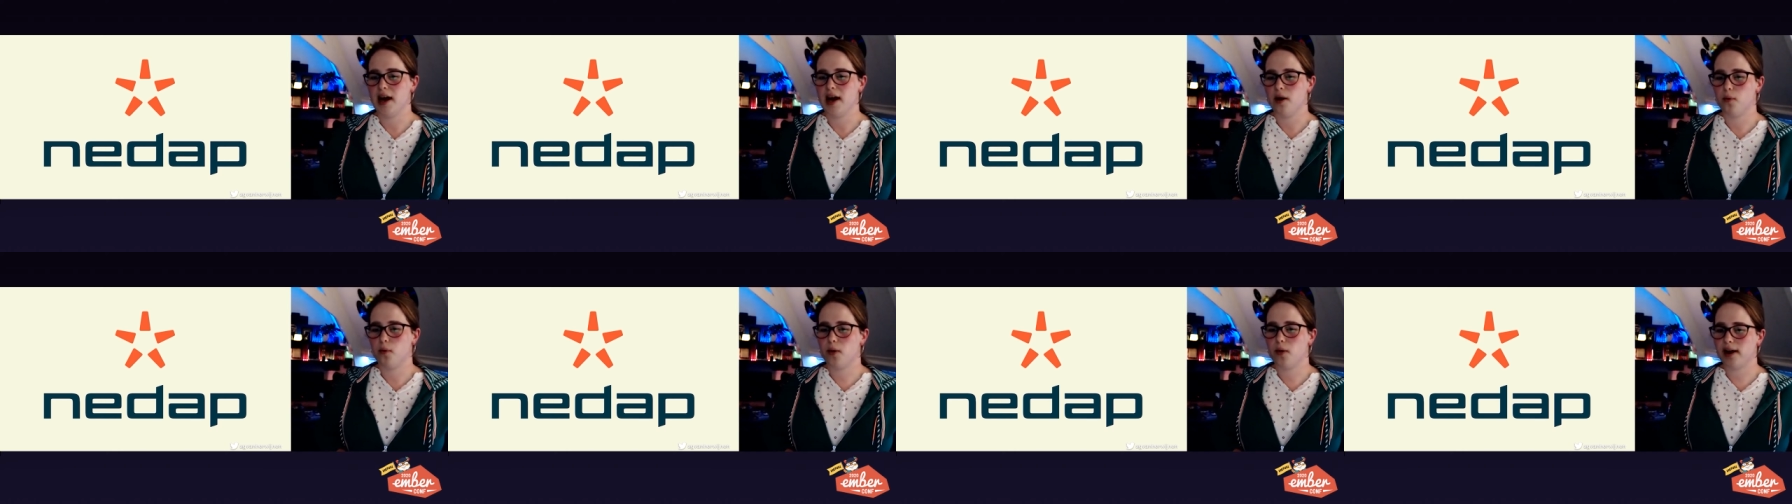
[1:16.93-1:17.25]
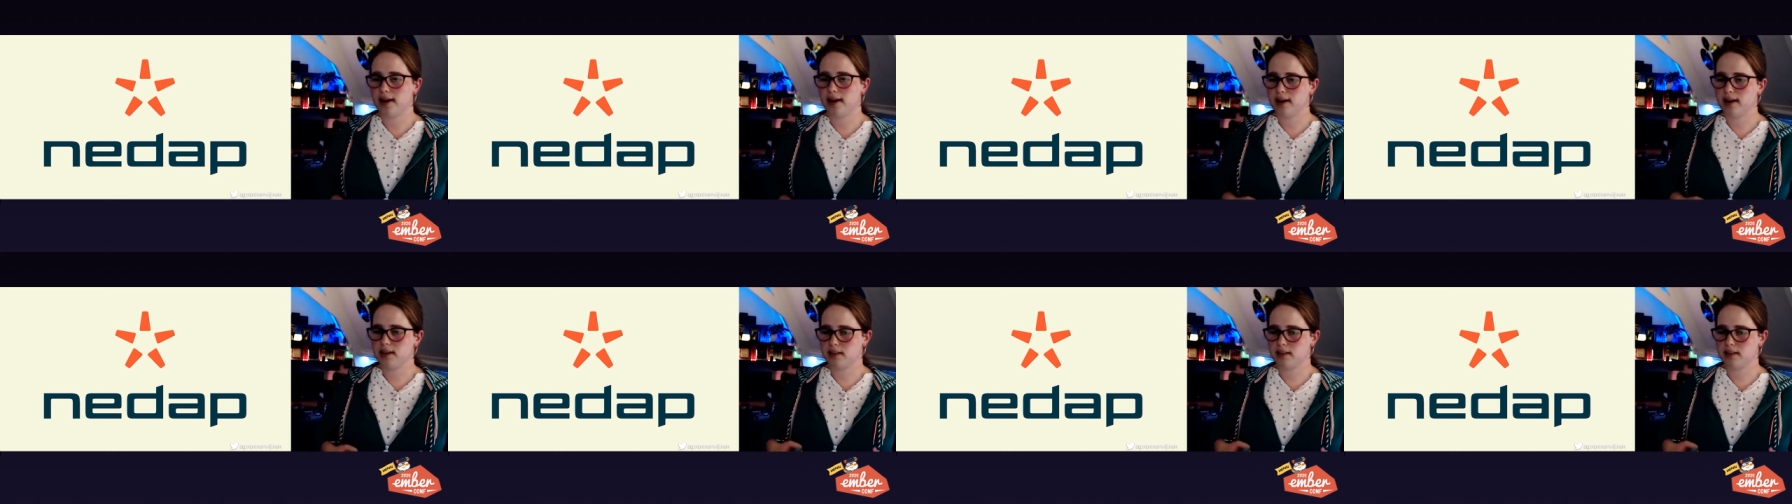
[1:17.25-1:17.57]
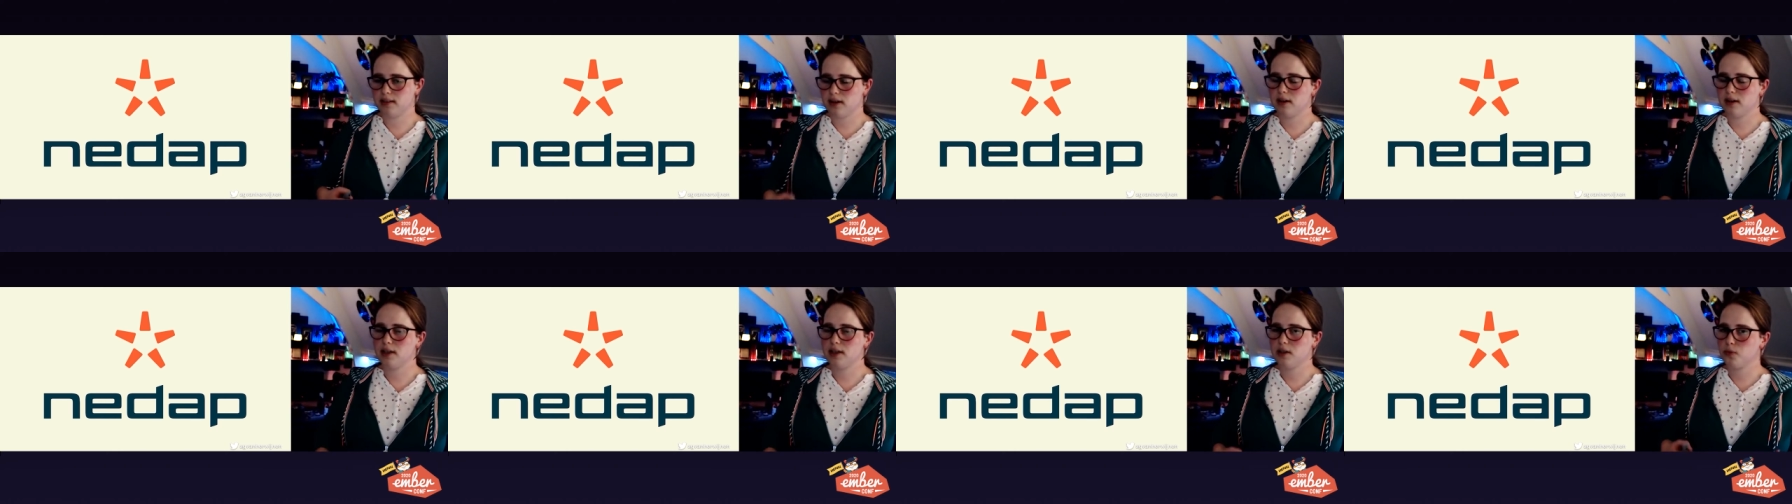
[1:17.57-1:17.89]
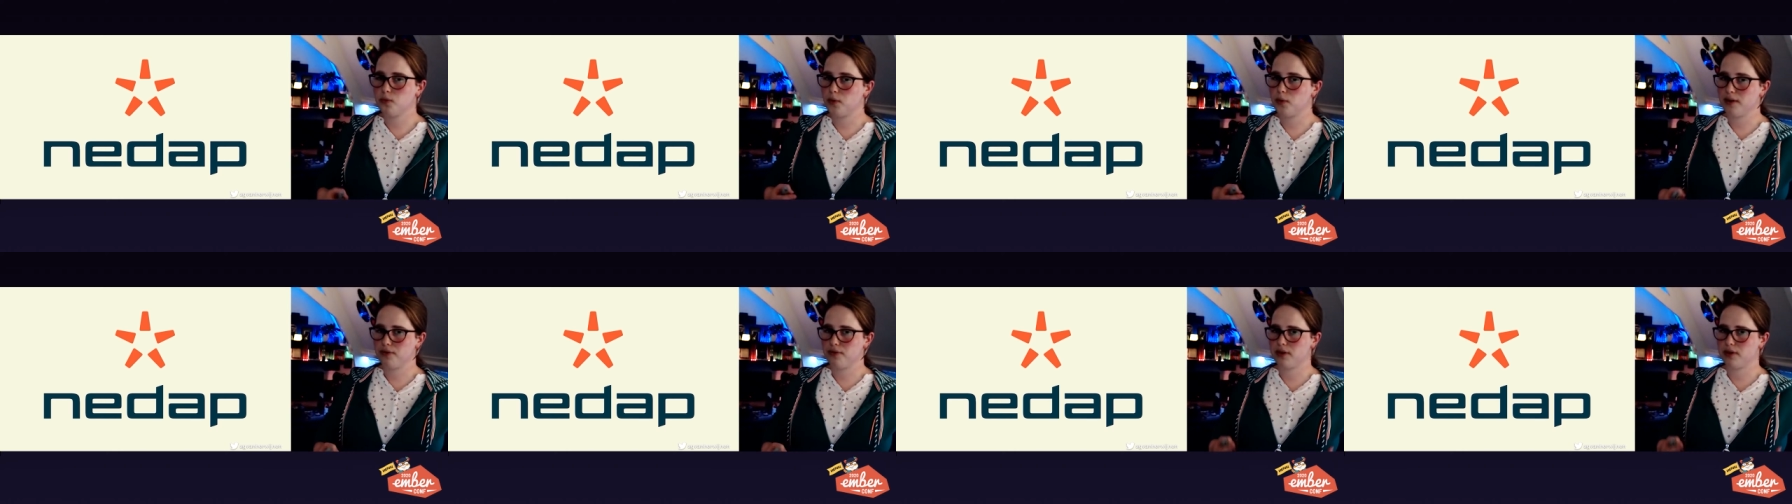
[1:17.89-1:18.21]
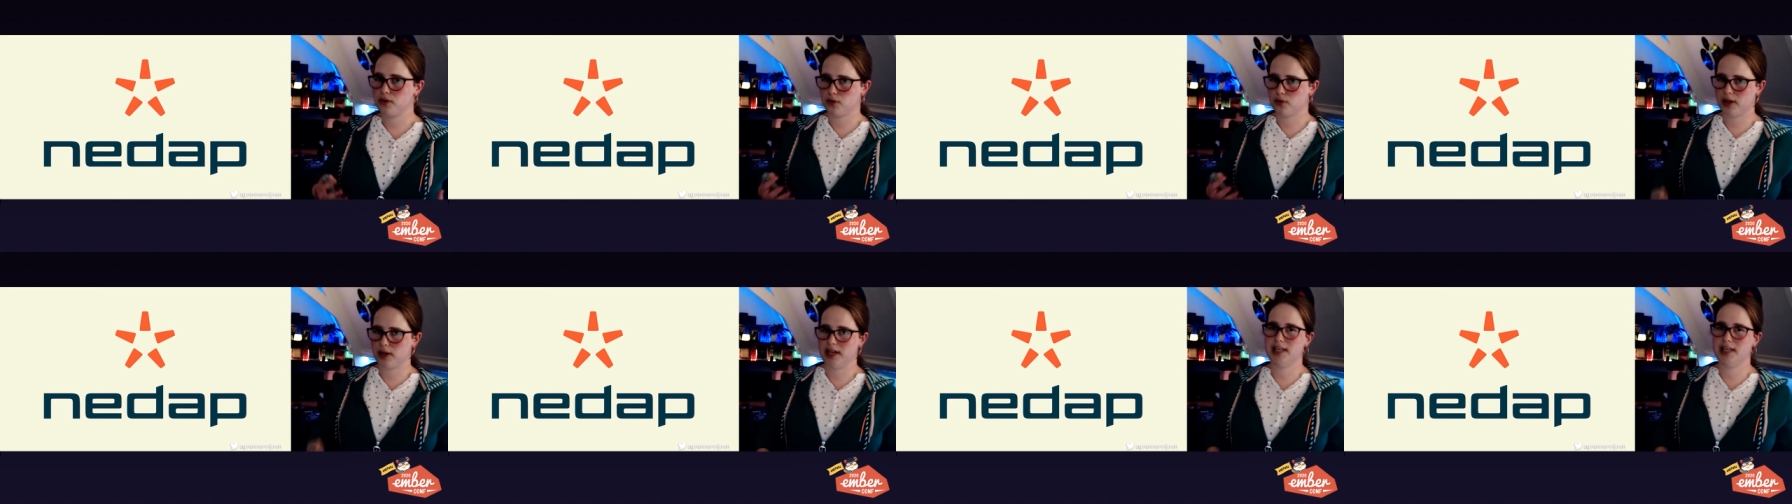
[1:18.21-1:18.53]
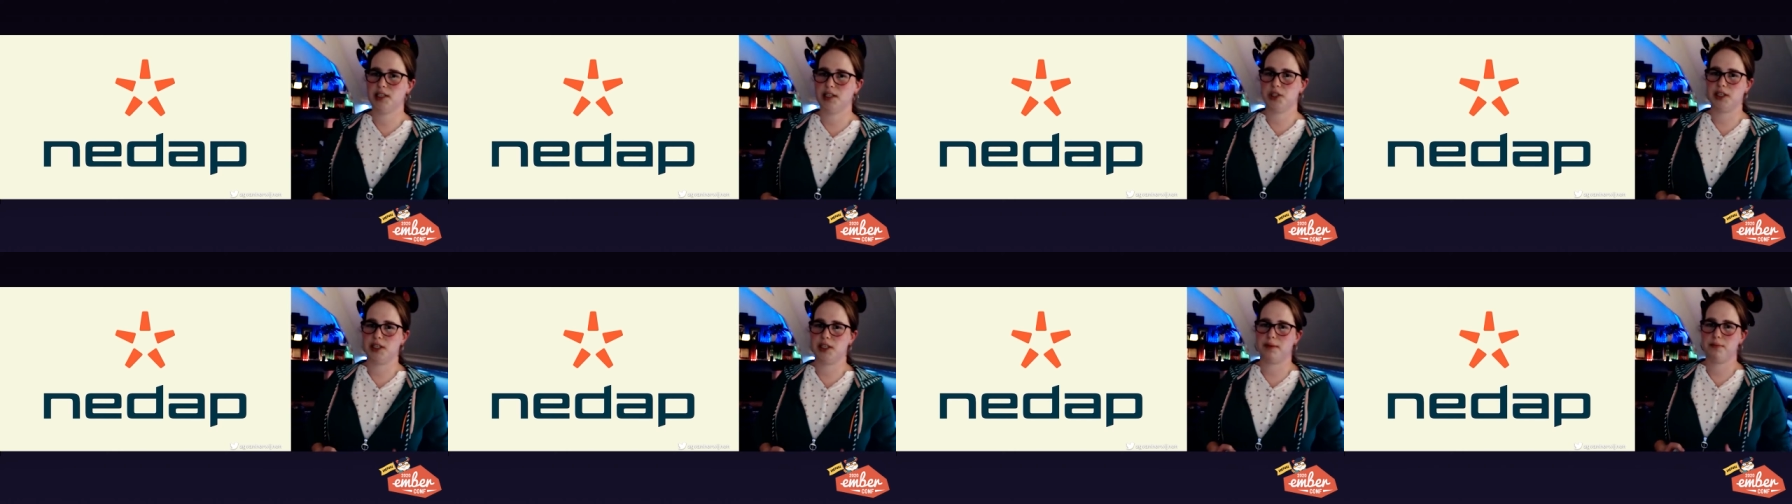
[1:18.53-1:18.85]
where I started with a
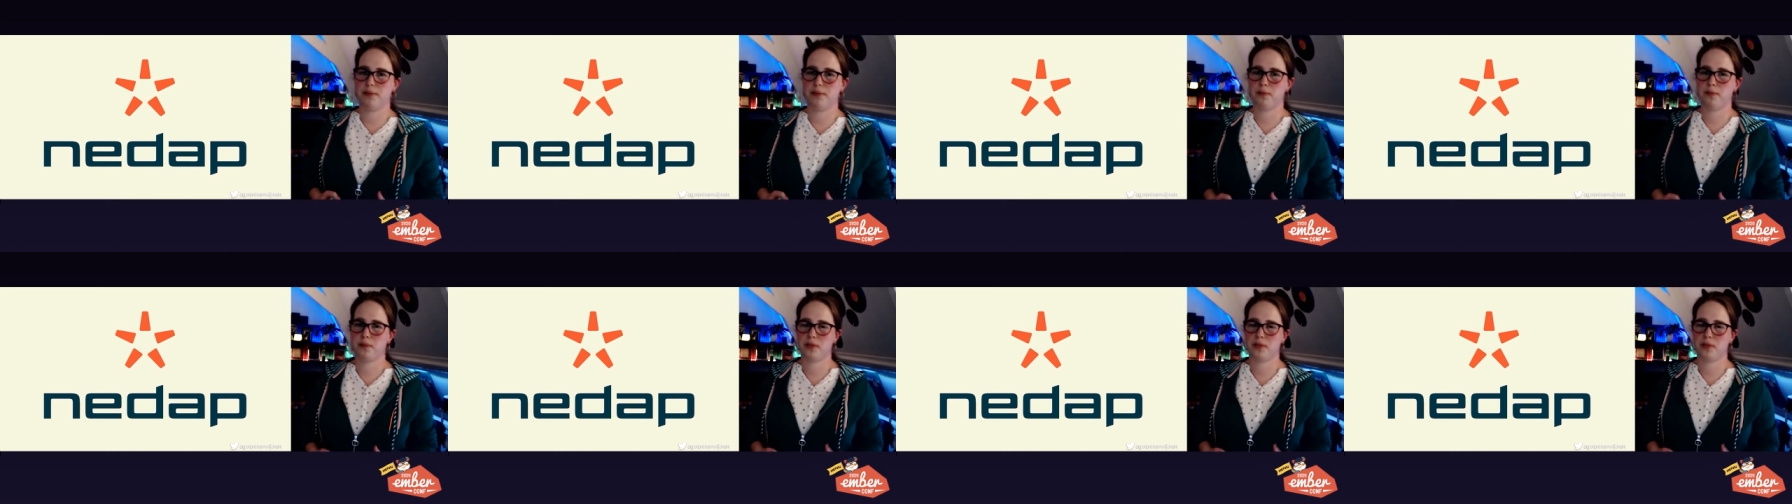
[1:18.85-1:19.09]
traineeship.